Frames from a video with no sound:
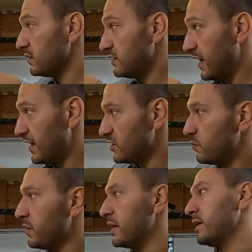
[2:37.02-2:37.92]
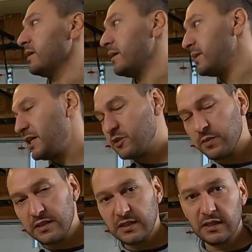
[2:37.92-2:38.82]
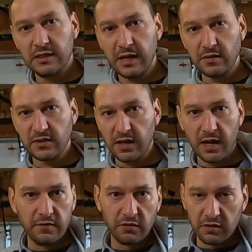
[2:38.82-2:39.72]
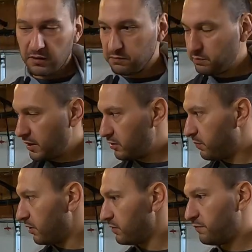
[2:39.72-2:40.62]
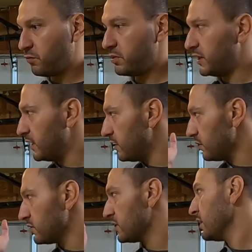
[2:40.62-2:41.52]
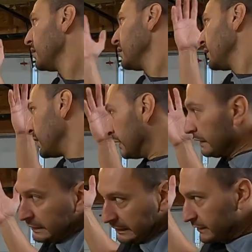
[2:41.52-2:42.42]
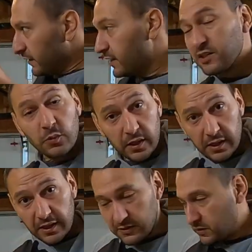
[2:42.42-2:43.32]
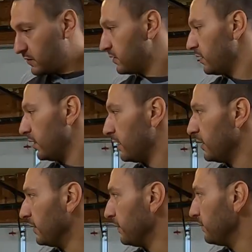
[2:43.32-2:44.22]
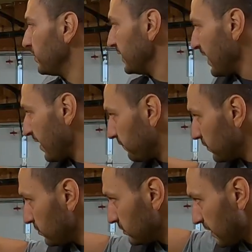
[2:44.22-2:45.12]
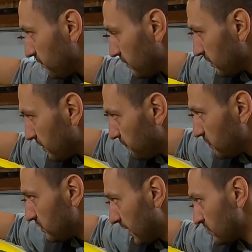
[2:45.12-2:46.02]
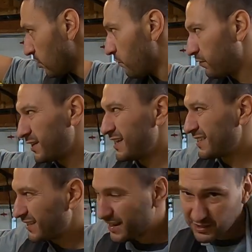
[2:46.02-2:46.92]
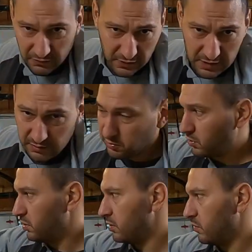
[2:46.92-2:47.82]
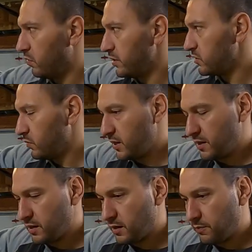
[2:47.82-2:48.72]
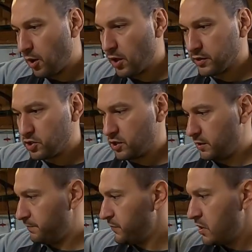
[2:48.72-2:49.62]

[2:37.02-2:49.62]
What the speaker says: the dents, but I mean, it's been sitting outside for the better part of 40 years. It is what it is. But yeah, definitely a few dents. Hopefully it's less visible once we polish it.